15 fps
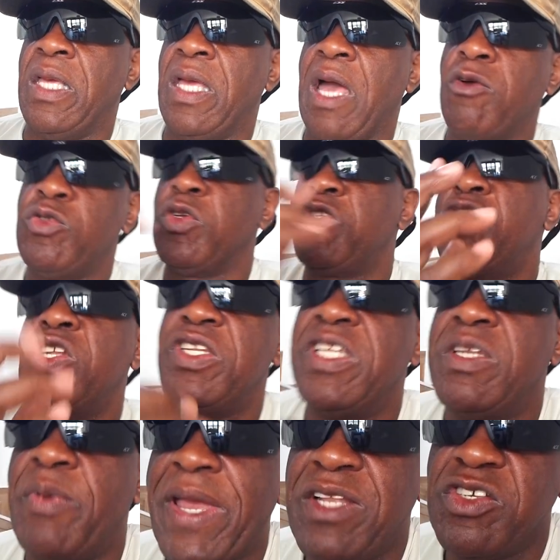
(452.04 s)
I was watching a
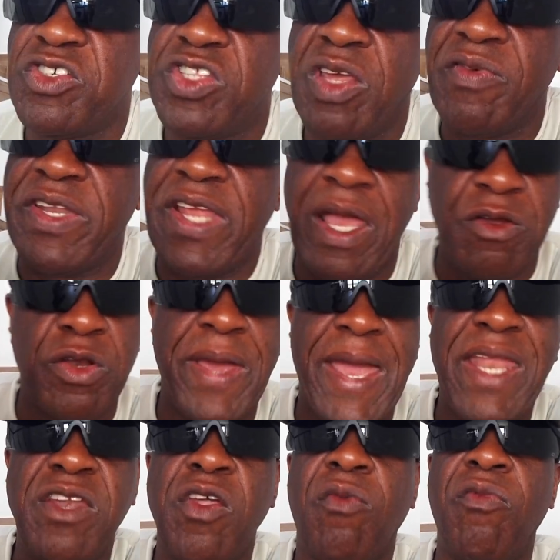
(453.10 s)
debate just the other day, I'm going to
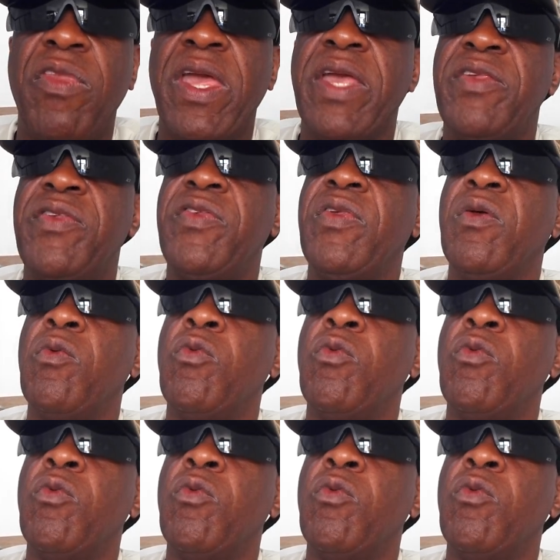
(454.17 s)
end on this,